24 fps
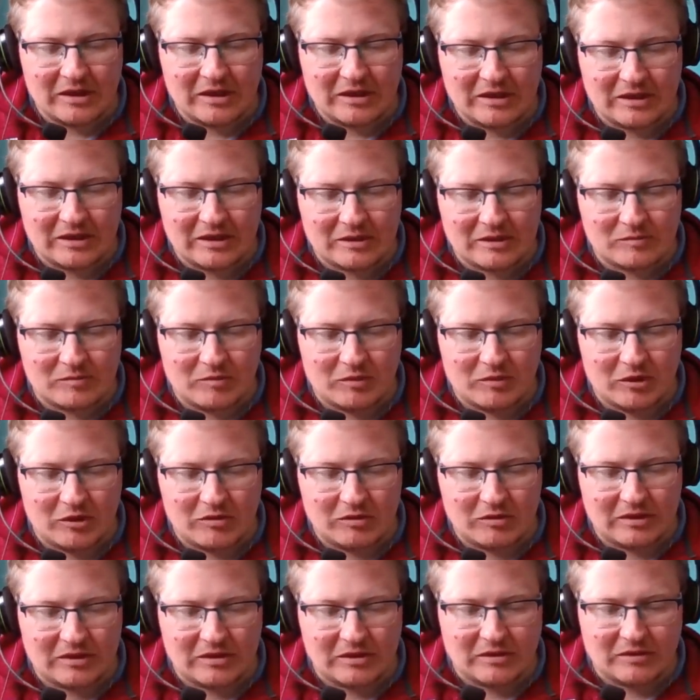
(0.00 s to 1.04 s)
That's
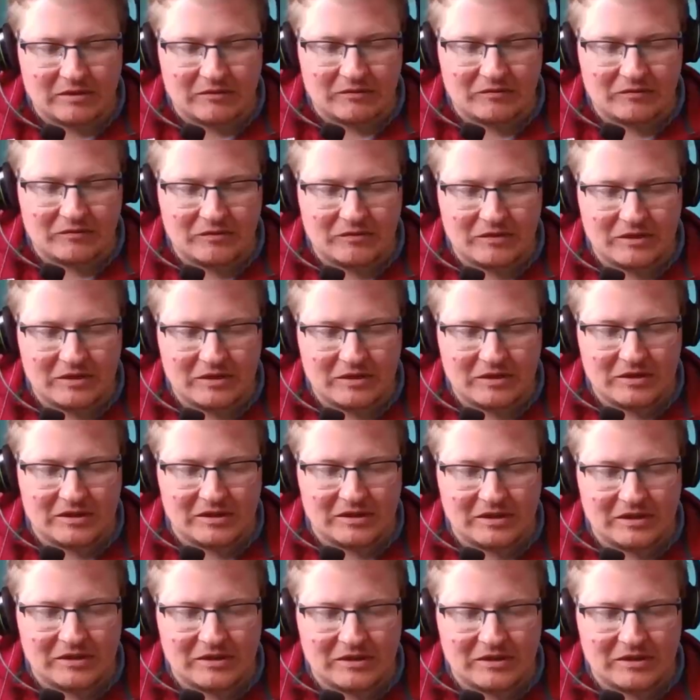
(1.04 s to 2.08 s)
brilliant. He's got freezes and
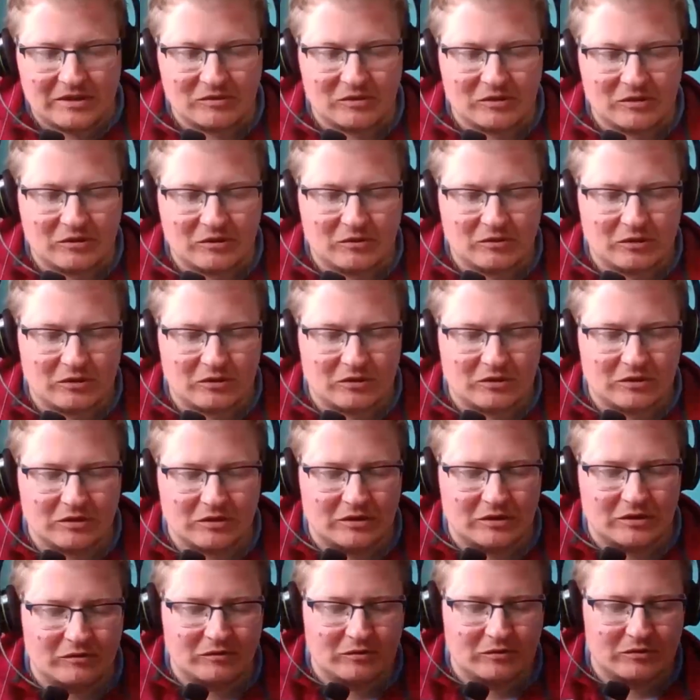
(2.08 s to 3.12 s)
heals and all sorts of
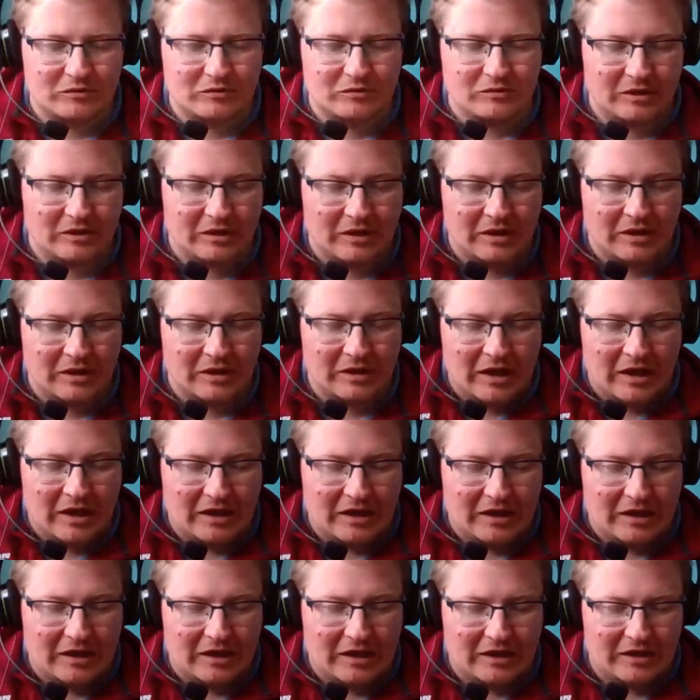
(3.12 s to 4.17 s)
stuff going on there.
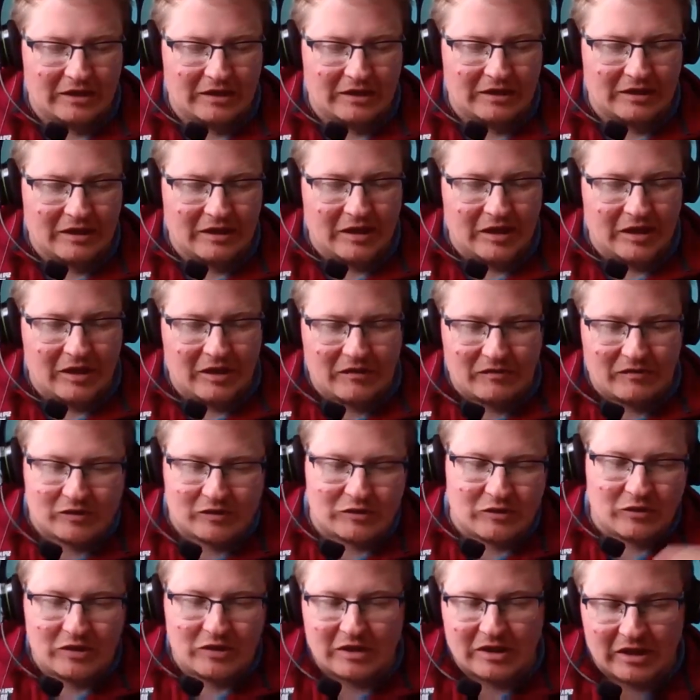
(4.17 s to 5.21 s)
And then, if he's
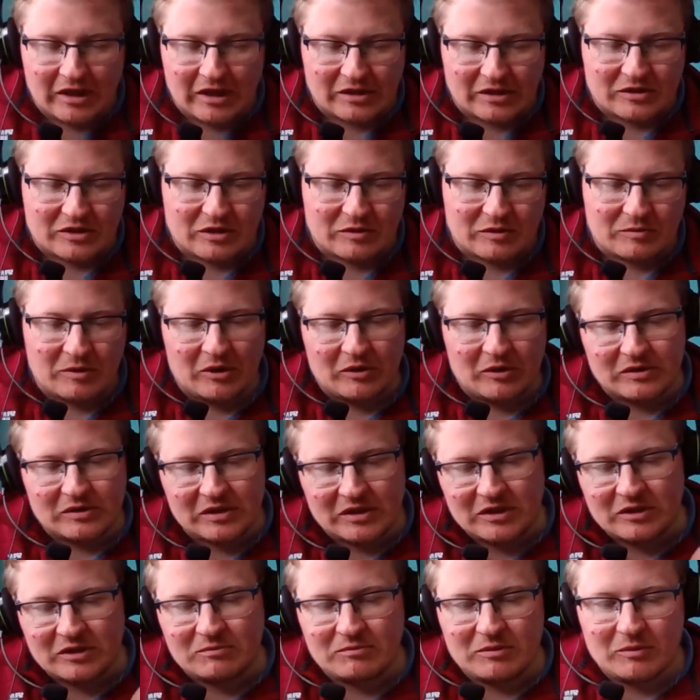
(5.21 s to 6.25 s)
got any extra spells,
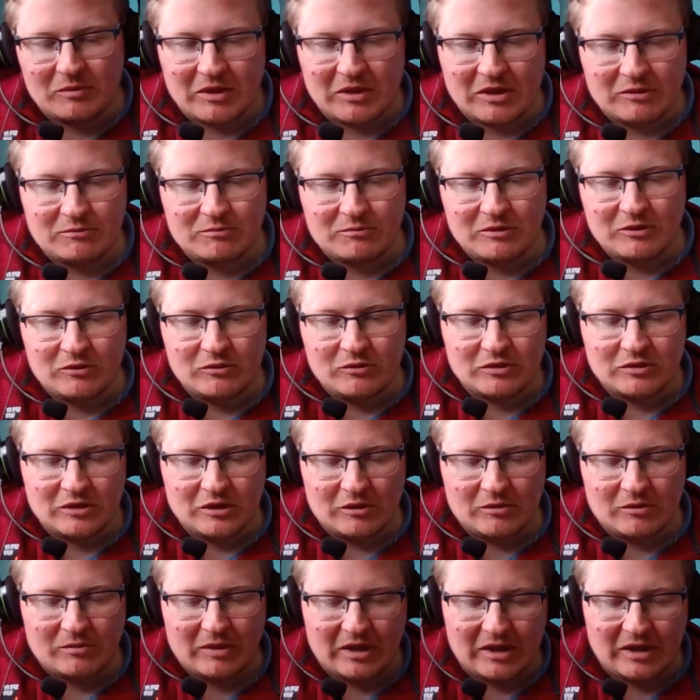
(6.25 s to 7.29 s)
this would be when he'd be using
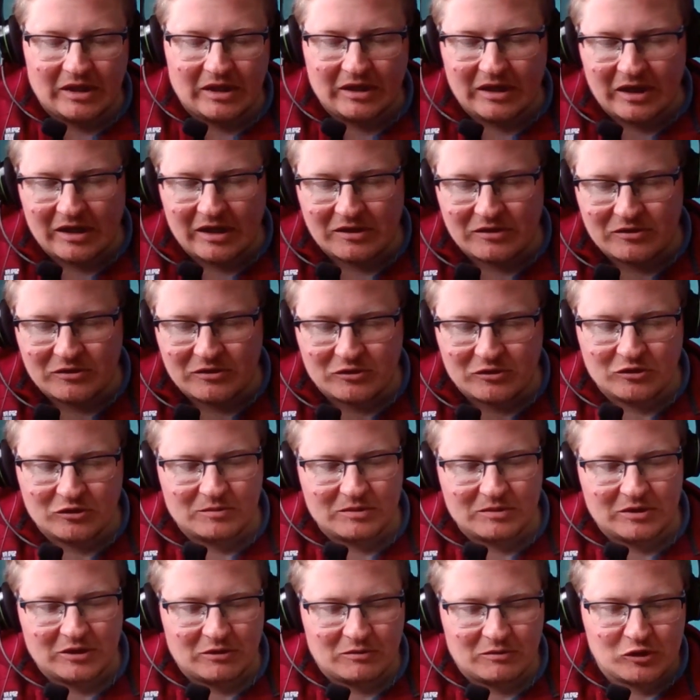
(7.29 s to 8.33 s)
them, and any extra troops.
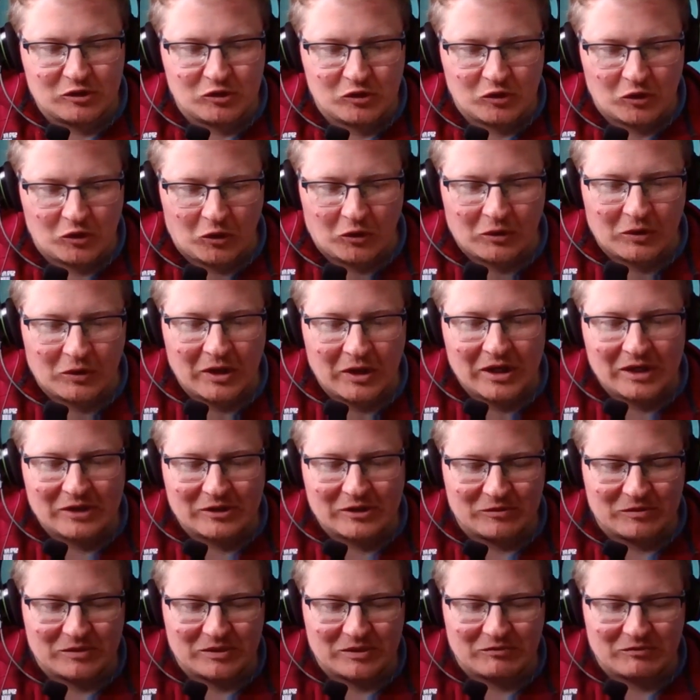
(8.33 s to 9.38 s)
Now he's not, so
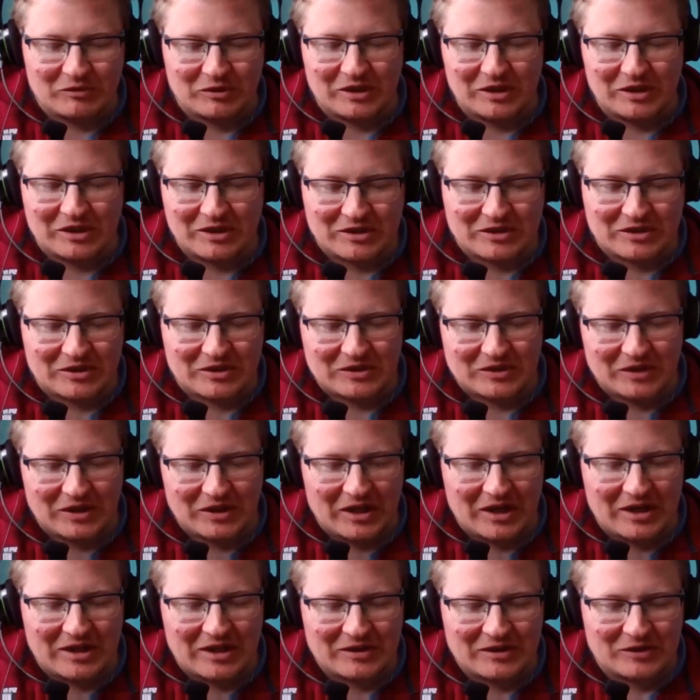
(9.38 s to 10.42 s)
he really is just
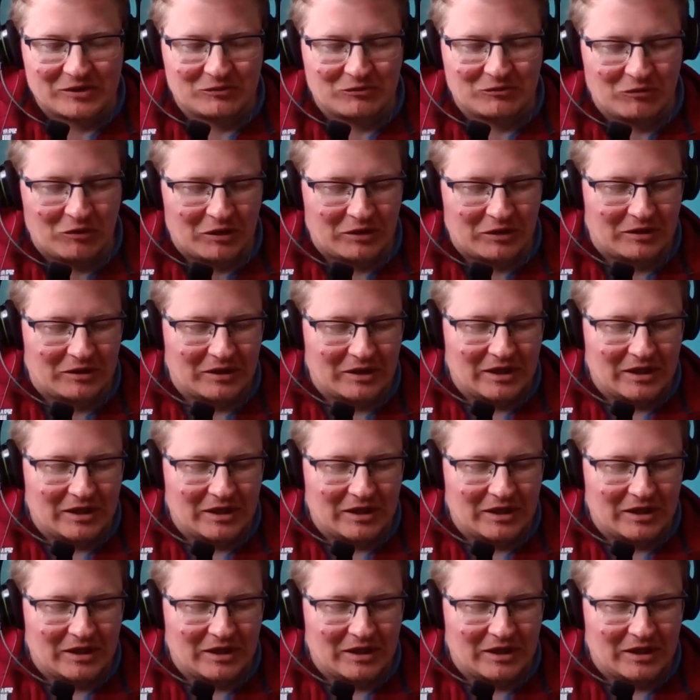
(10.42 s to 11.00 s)
letting this run